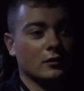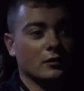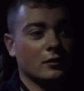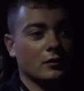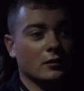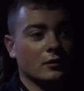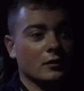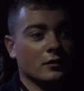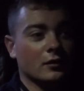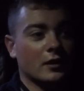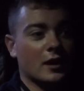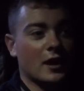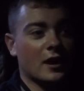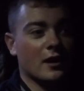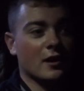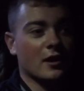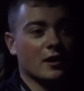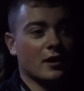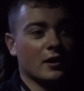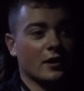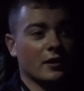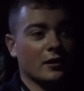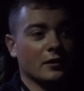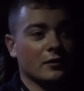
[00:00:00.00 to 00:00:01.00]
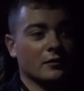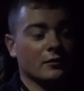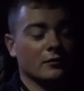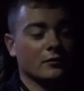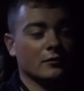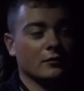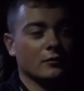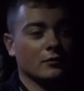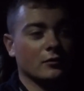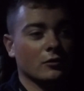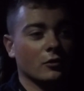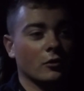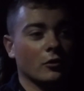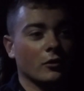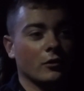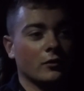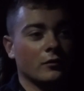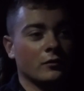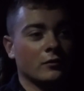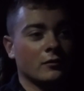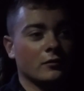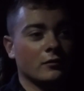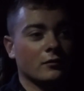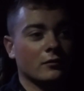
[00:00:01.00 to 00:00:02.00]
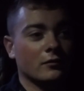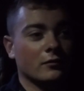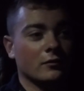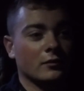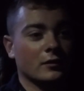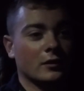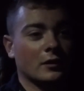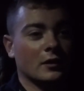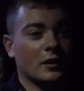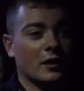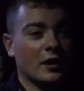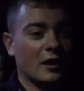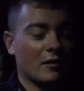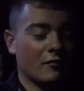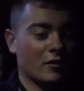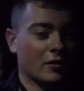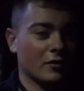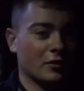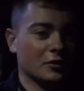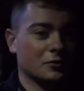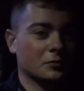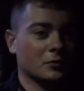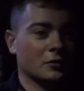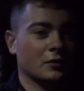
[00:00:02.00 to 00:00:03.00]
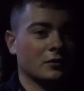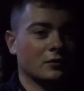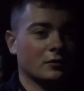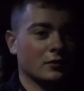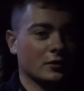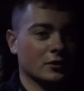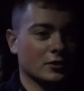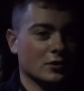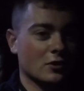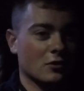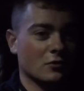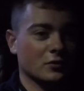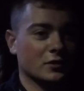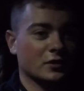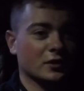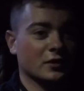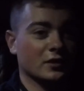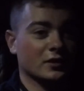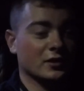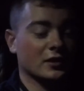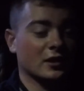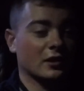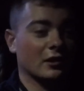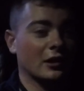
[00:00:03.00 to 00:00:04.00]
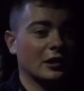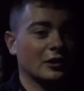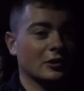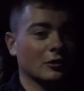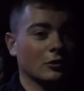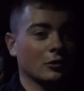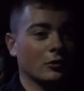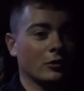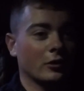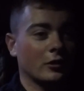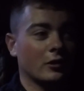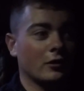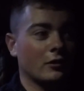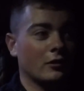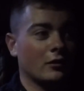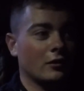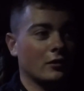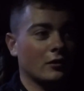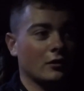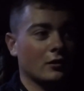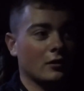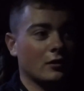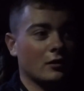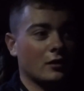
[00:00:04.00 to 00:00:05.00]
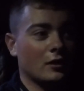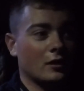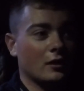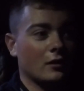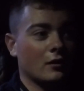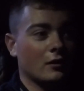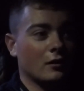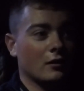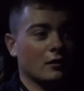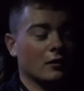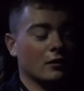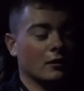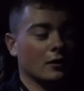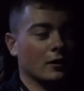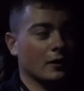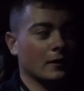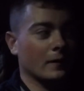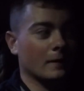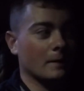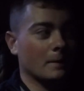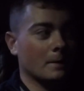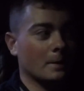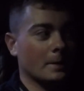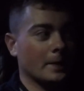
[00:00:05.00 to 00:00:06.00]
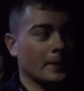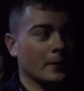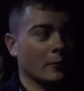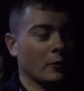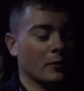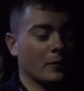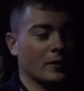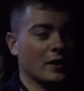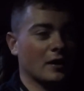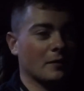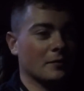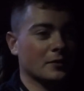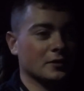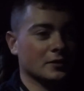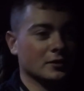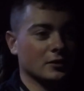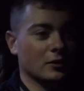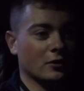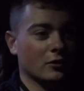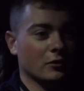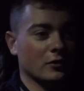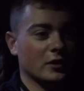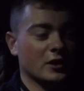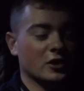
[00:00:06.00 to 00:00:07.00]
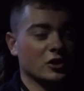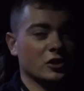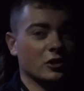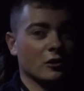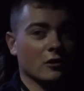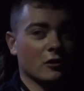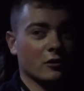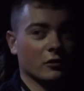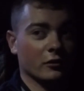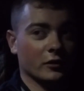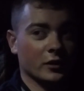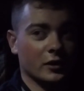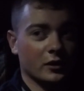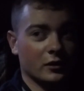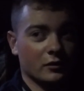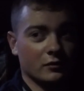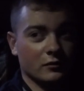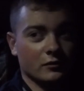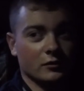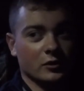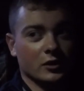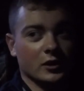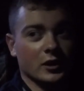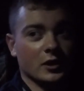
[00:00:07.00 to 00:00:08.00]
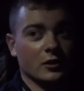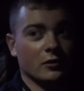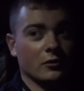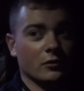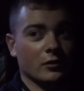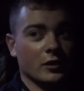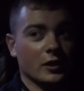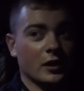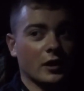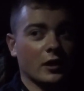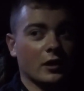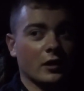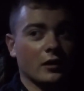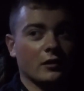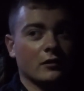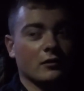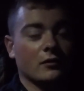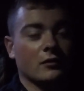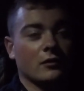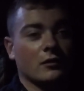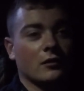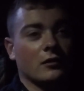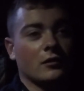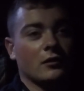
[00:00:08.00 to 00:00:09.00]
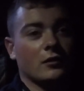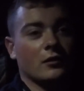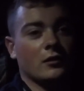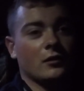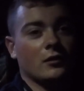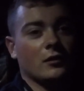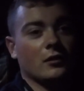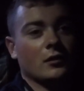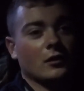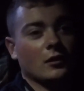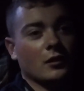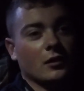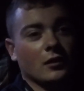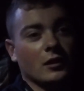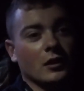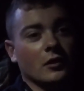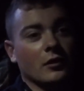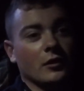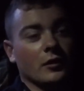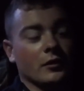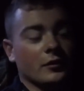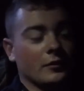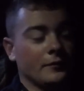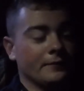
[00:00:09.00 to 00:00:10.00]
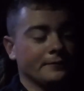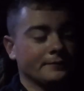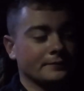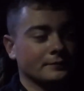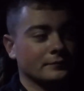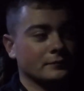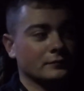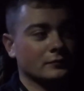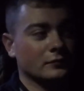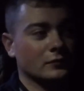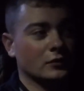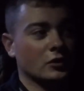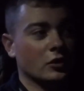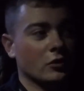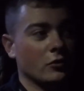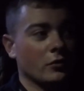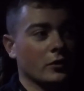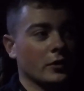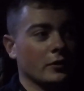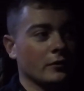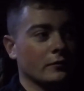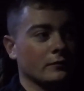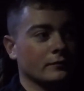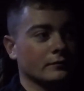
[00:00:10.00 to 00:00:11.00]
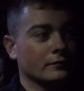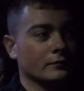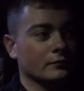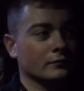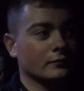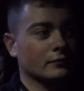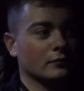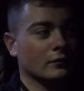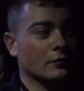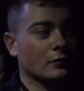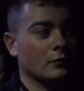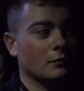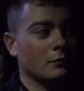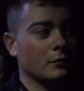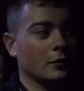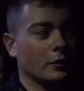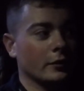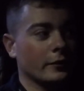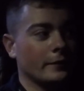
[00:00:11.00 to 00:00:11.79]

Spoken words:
cat eye hood that I have on this one is an 06, and I like the look. The only problem is, you know, EGR delete, you gotta do that, and then tune it, But